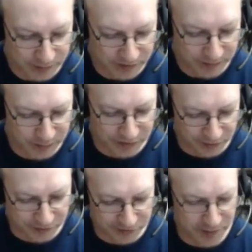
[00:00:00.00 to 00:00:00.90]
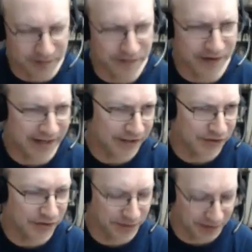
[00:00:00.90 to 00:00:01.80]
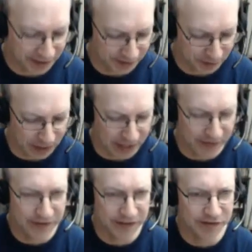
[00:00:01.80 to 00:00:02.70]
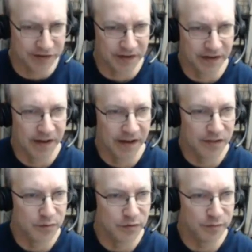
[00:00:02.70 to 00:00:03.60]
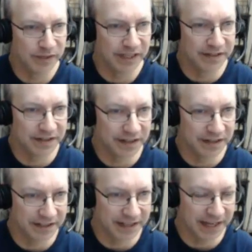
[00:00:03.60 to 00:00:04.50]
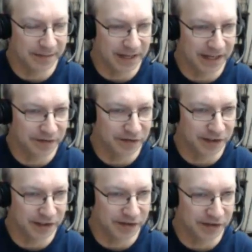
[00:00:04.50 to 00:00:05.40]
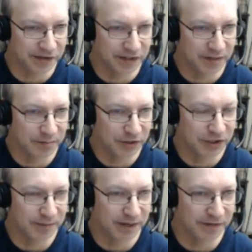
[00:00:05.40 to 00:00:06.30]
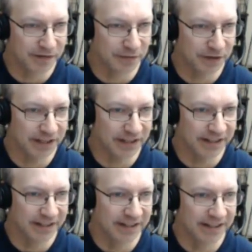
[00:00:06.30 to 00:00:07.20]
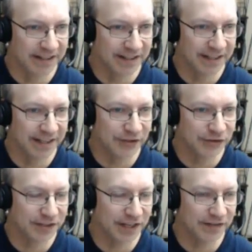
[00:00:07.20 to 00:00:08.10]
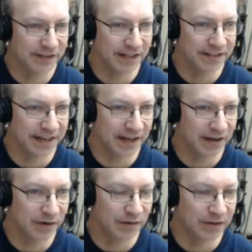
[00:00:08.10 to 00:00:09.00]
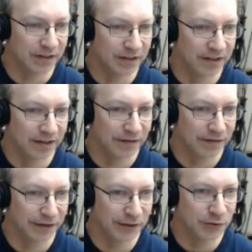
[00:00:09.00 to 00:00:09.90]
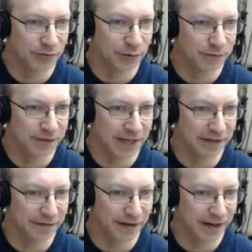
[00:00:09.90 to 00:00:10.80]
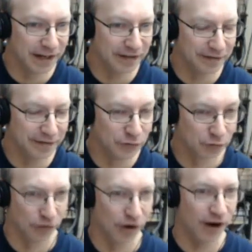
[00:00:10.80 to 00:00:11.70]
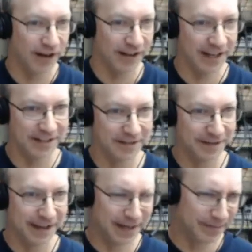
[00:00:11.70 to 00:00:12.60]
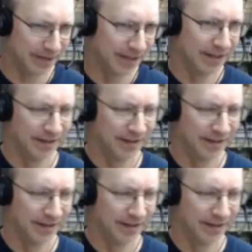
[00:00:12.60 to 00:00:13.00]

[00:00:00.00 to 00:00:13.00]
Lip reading: seems to preserve some advantage, though not so obvious. Move played in the game, knight f6, bishop f3, king h7, and now a very cool move, knight f5, draw, end of game.